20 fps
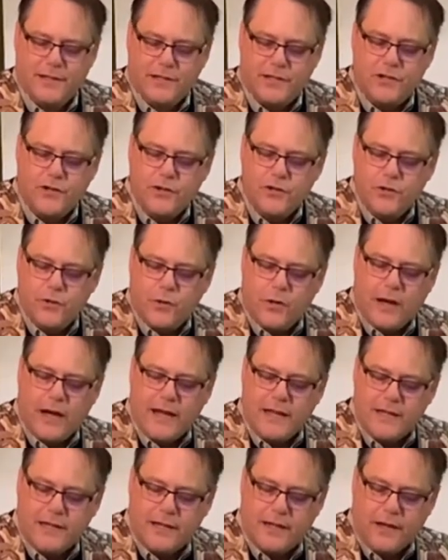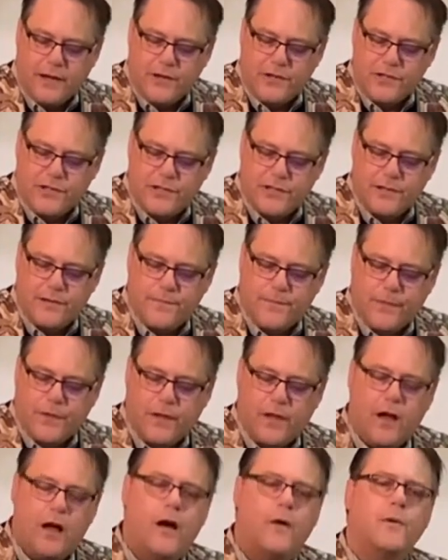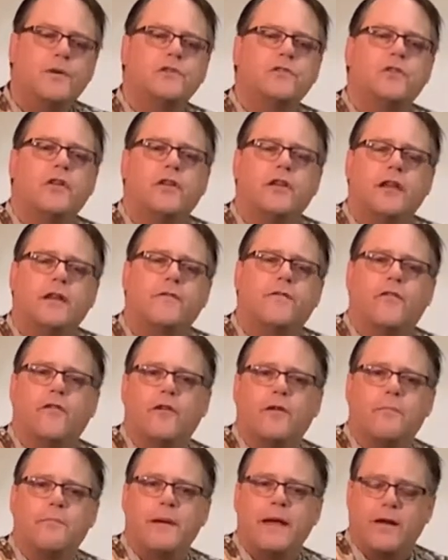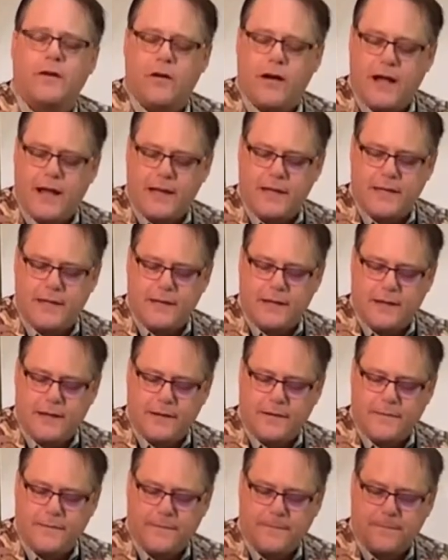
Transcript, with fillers: to newer ideas, always looking for a better idea.